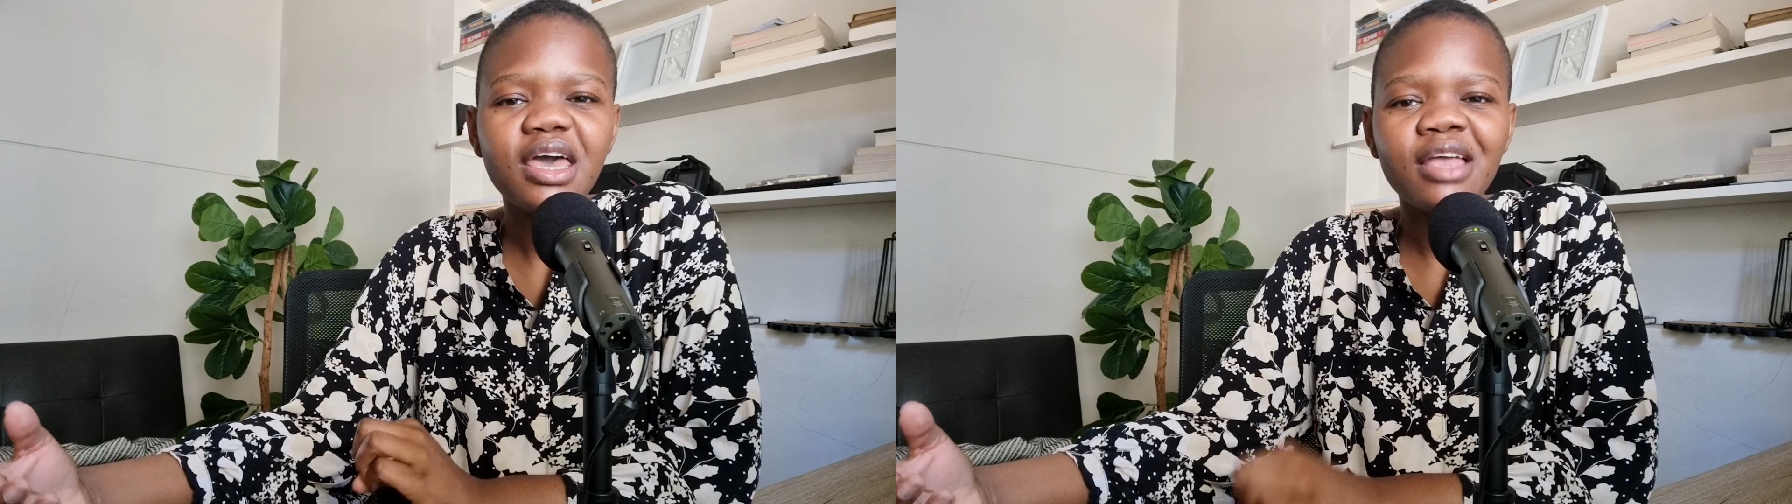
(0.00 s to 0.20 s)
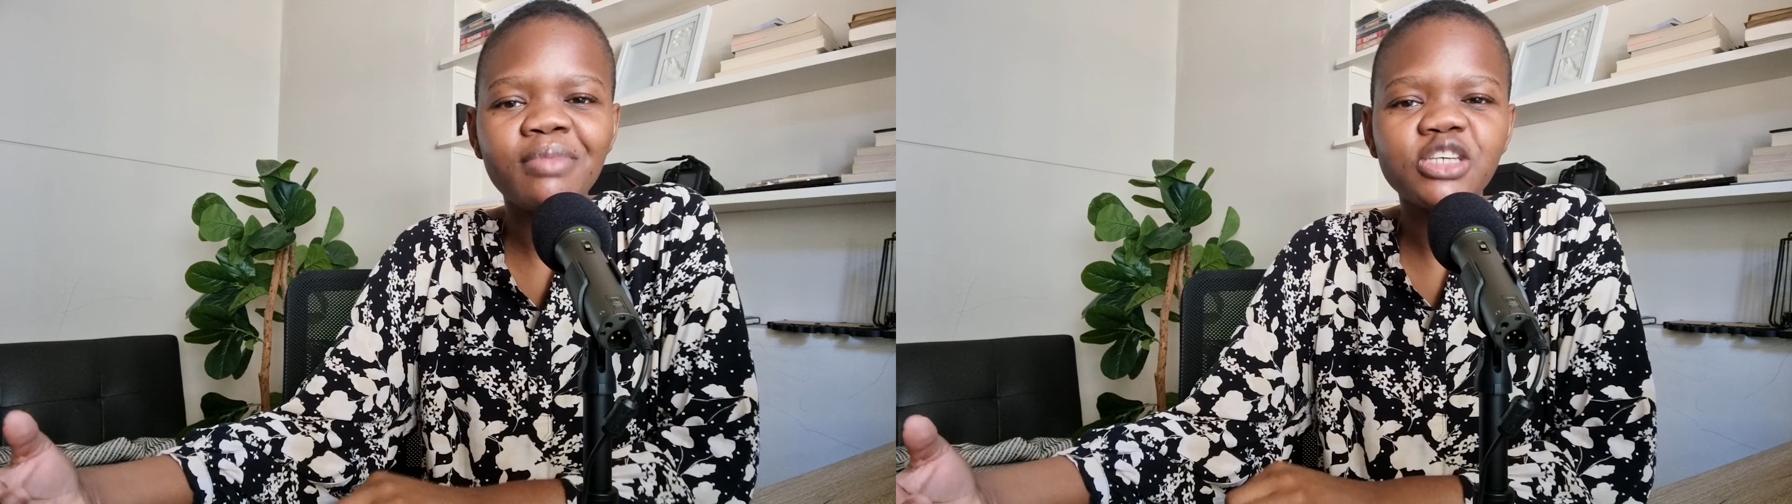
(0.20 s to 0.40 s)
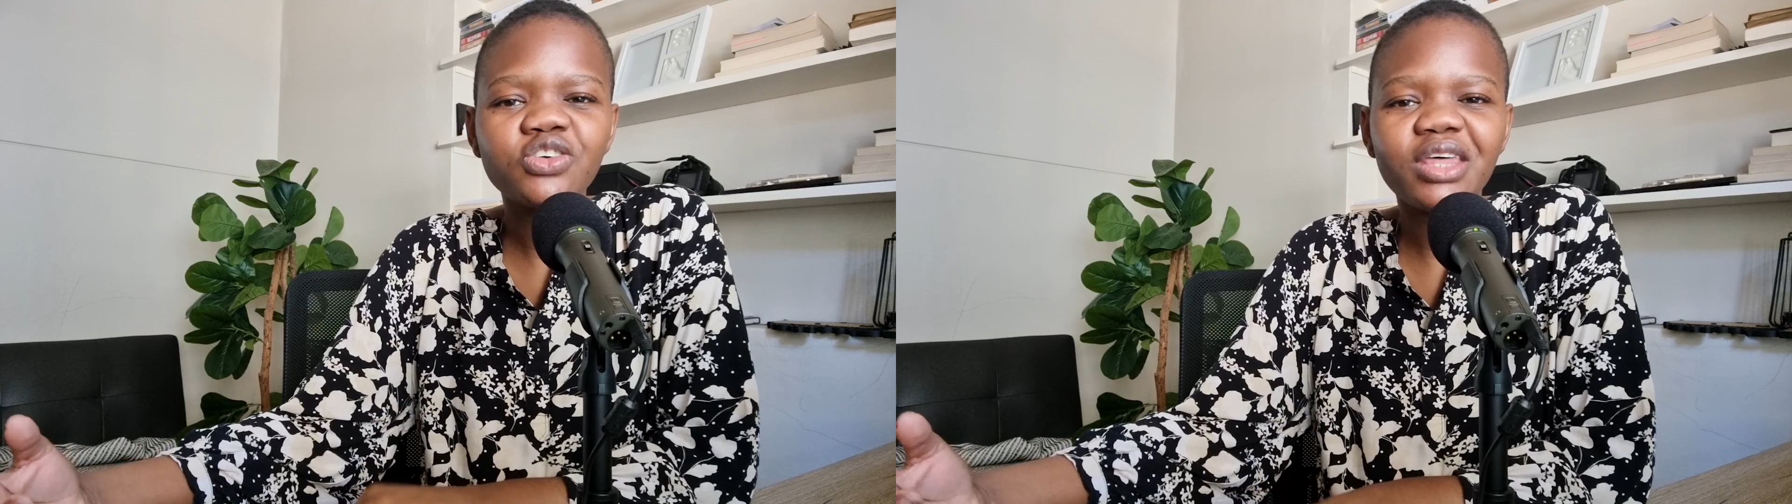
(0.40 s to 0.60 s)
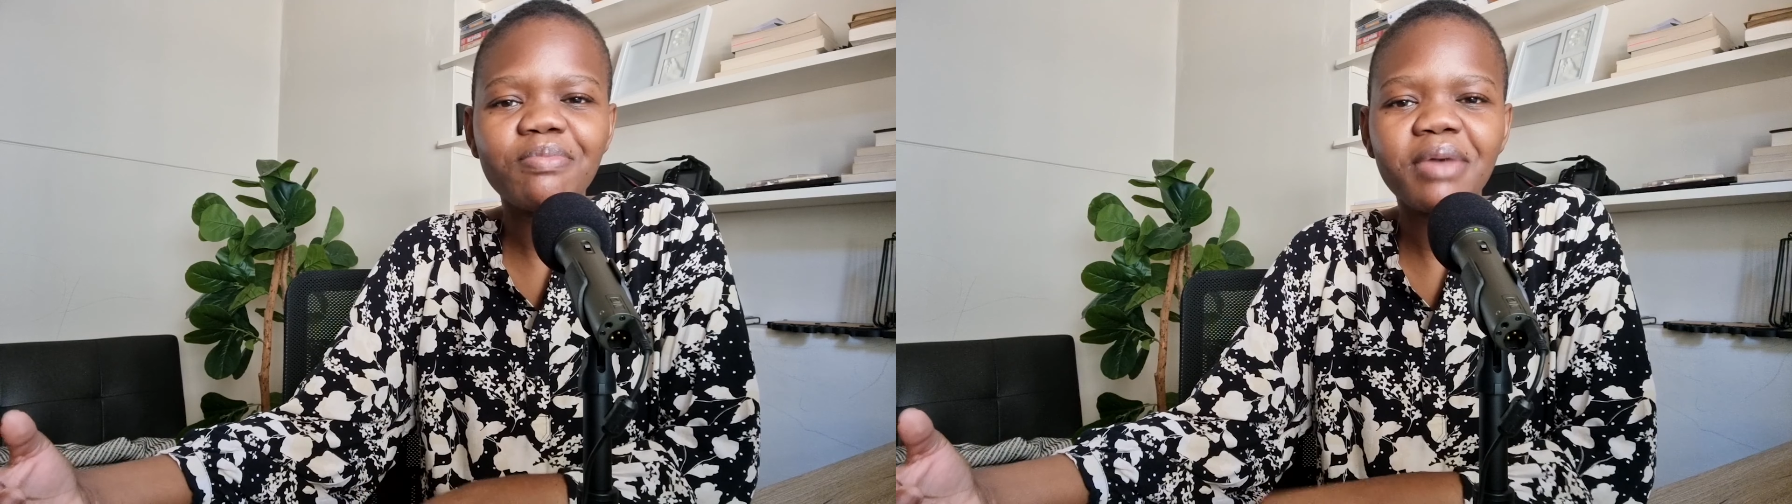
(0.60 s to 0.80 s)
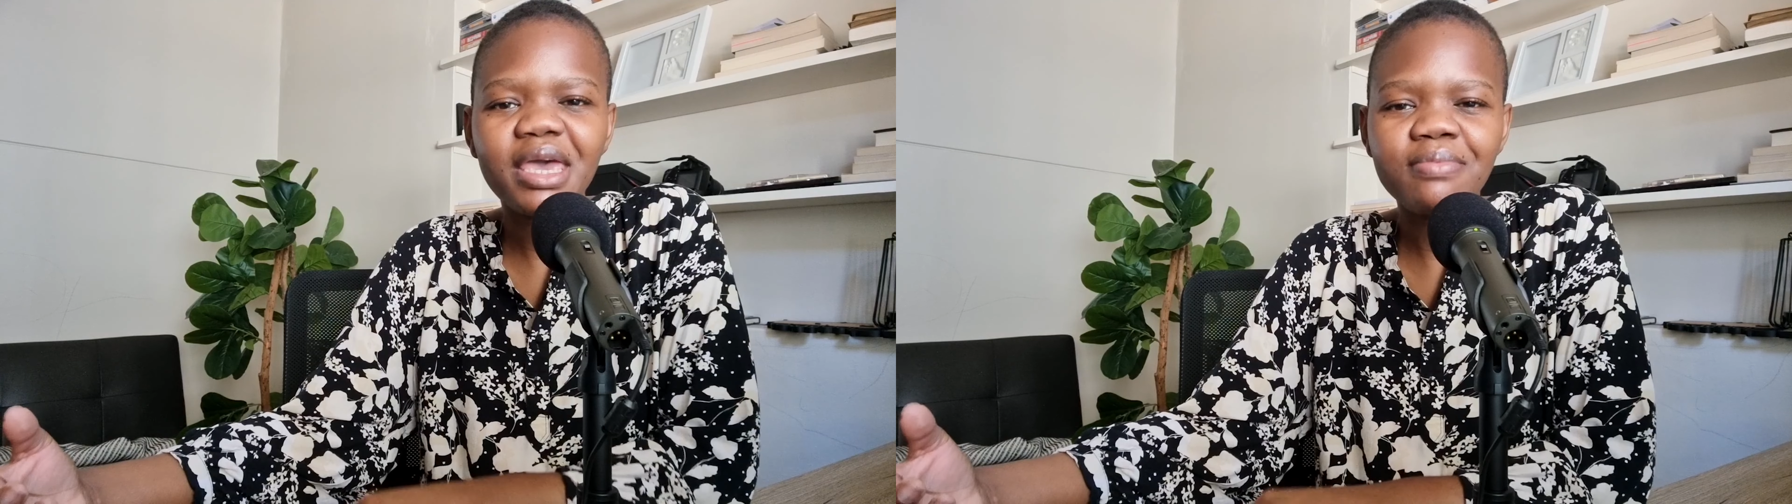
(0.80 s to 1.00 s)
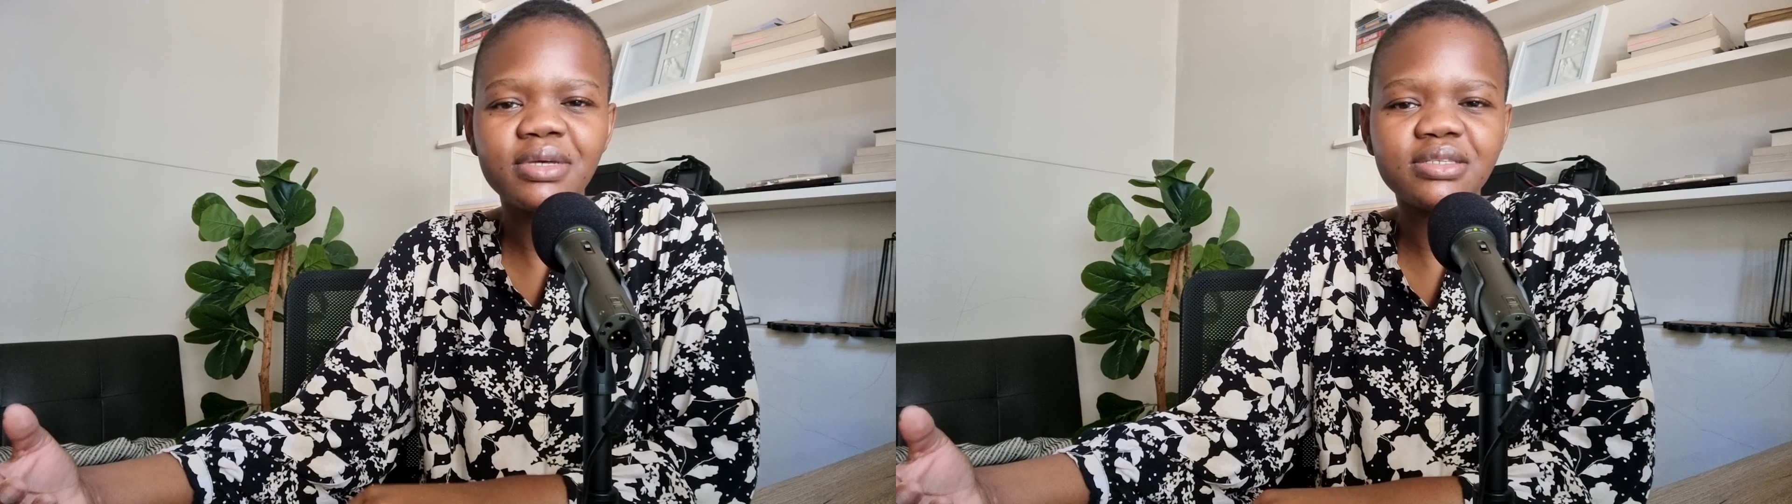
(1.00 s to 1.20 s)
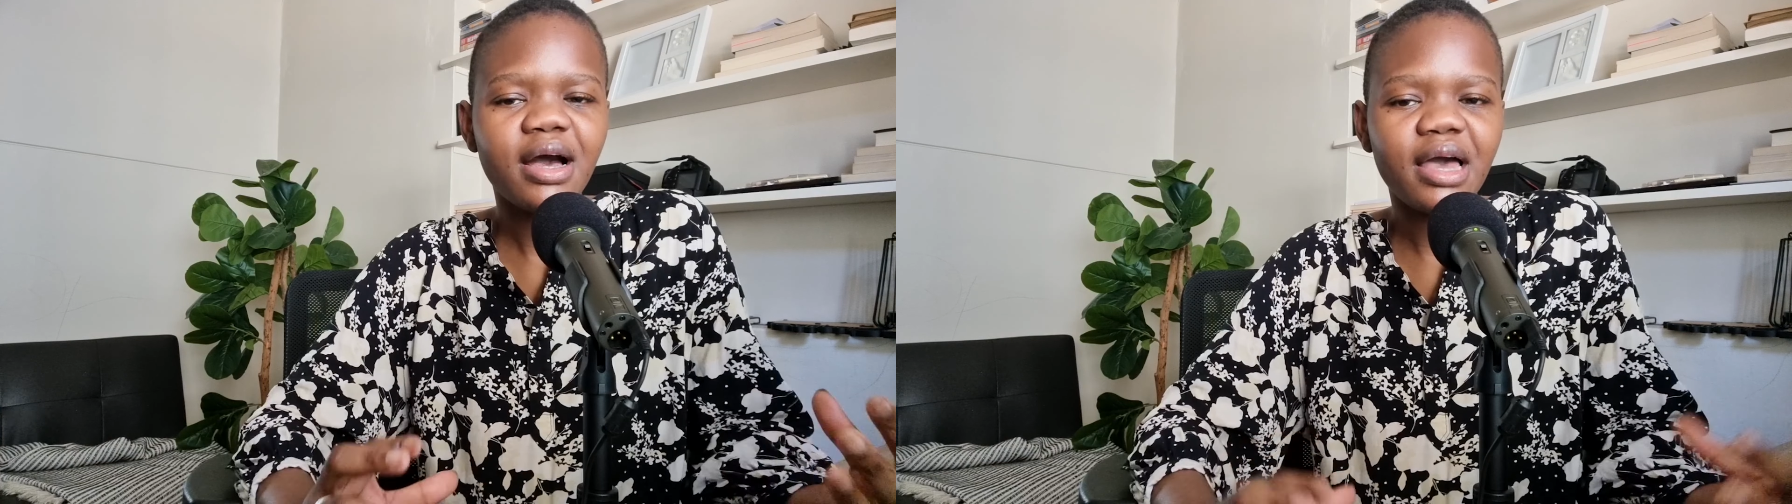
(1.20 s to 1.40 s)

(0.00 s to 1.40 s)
and make sure that payments